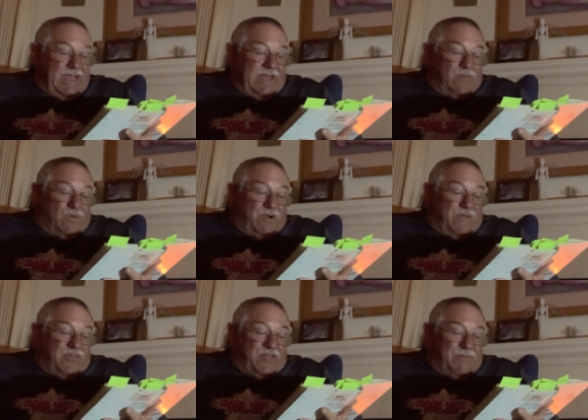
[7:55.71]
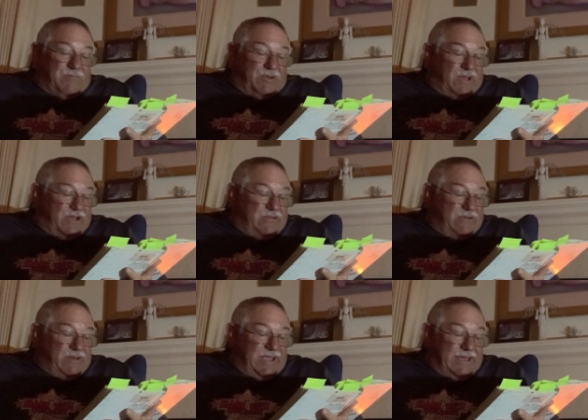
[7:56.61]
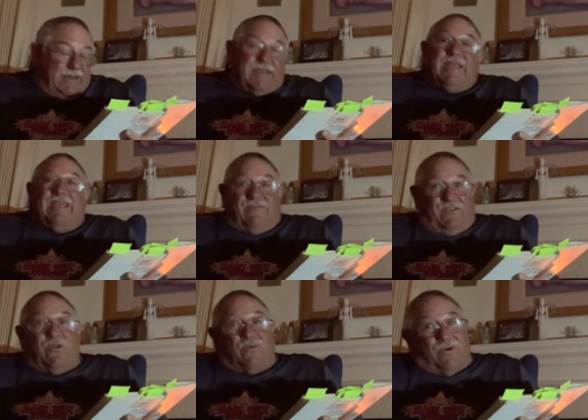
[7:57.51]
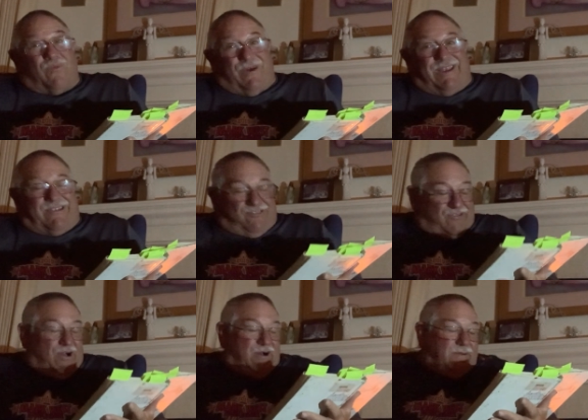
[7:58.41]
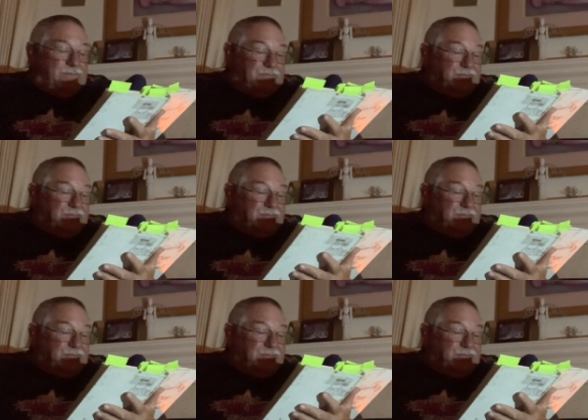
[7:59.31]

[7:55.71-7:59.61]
and wear a thimble on your head if you were one inch tall.